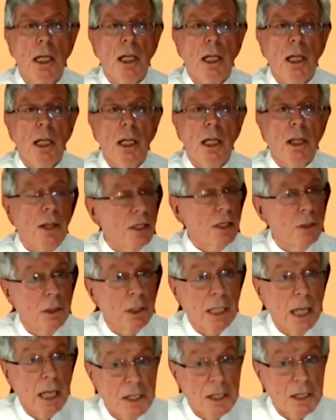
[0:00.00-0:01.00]
That's not
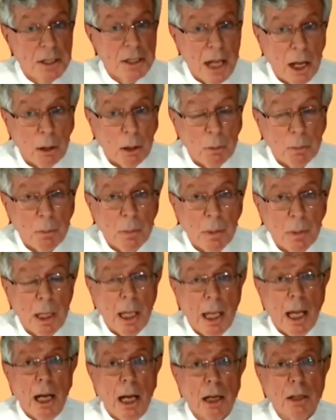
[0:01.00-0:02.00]
the case now.
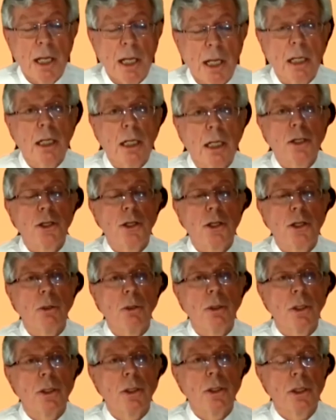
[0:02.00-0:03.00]
Our younger
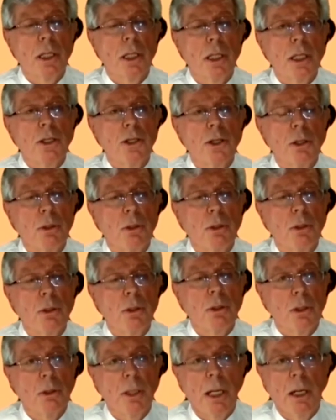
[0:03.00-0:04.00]
students, the students
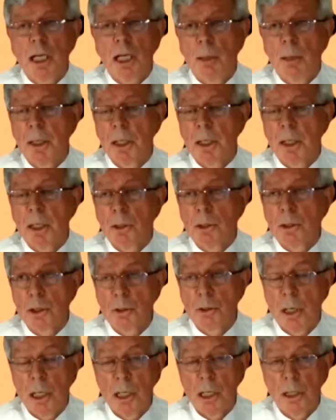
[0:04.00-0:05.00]
who are now coming to
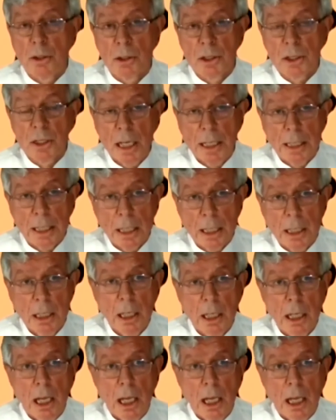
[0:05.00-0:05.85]
Australia to study,